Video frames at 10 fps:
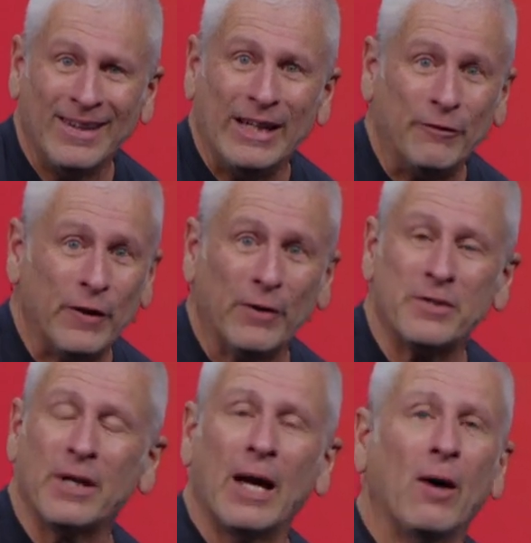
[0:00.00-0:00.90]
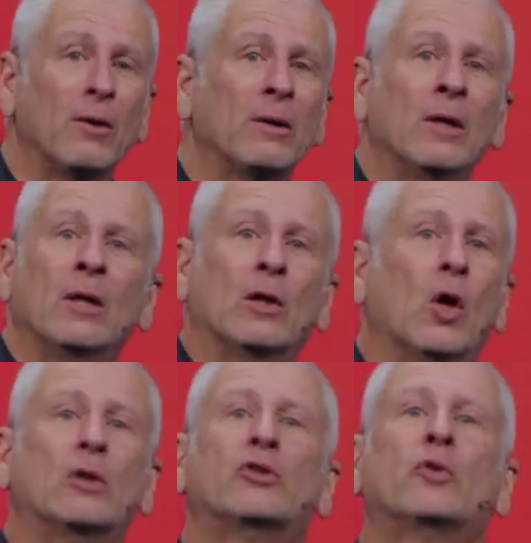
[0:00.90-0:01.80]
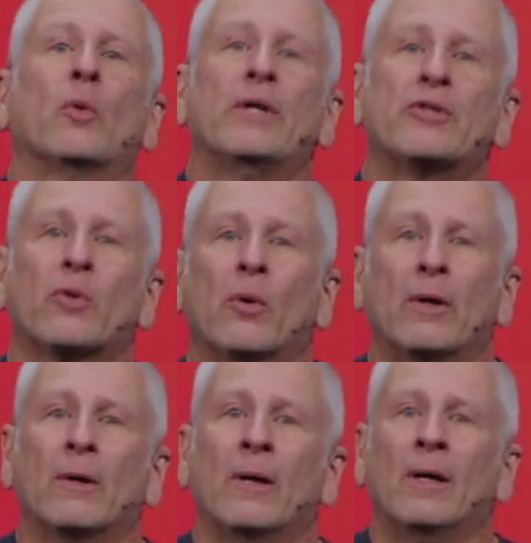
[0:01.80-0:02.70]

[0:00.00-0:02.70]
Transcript: He figures it out. Long story short,